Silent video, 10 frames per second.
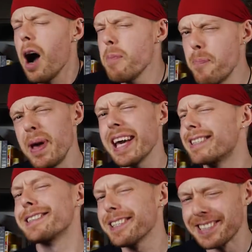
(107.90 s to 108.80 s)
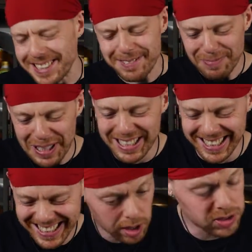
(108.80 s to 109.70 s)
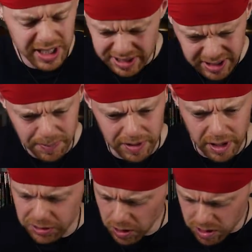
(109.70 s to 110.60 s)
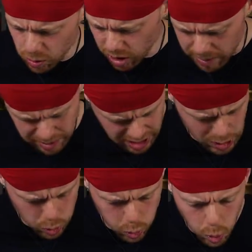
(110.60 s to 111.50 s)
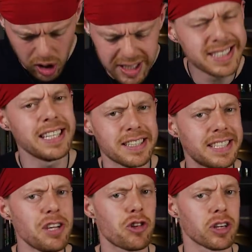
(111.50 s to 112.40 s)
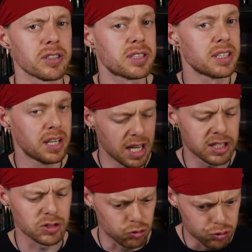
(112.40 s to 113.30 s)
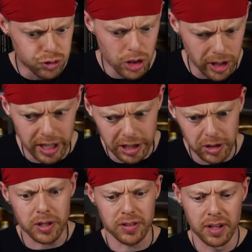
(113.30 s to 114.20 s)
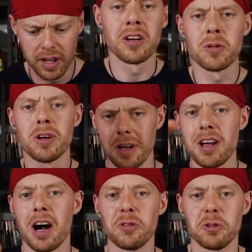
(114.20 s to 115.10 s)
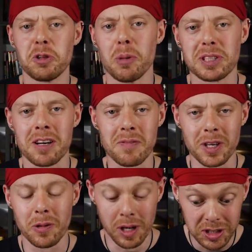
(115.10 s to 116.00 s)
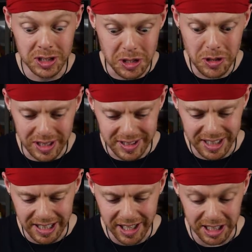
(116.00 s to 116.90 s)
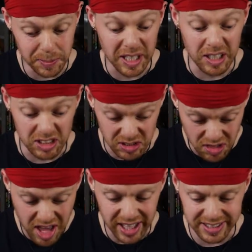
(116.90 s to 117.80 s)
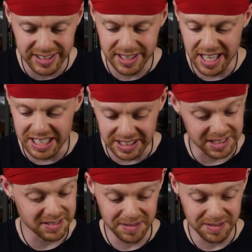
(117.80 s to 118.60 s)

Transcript: I'm a bit excited. I'll say something, I don't know why, but the quality of the t-shirts is really good. You know what? I'll do a top-down view so you can see this, because this is